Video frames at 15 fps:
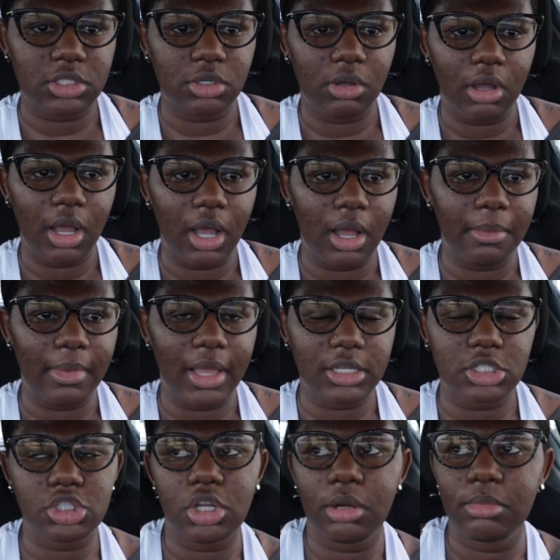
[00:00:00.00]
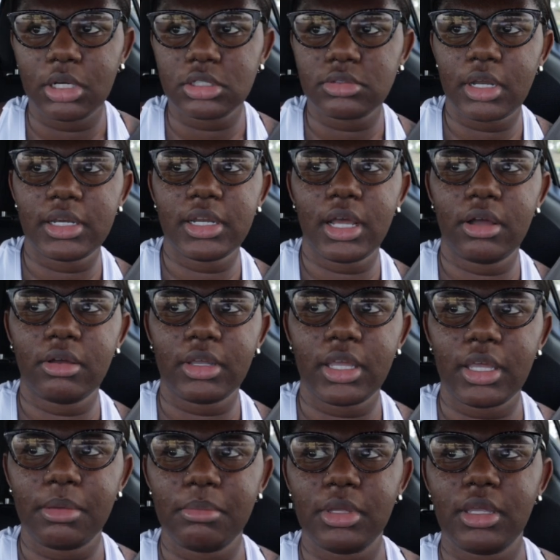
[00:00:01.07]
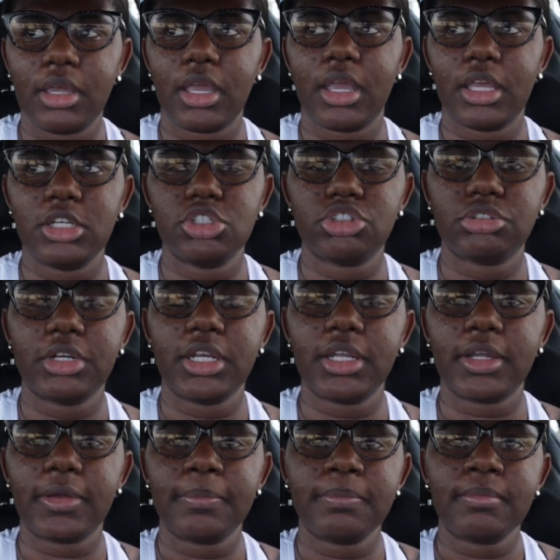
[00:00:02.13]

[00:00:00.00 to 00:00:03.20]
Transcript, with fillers: So I'm at Starbucks right now getting me a drink,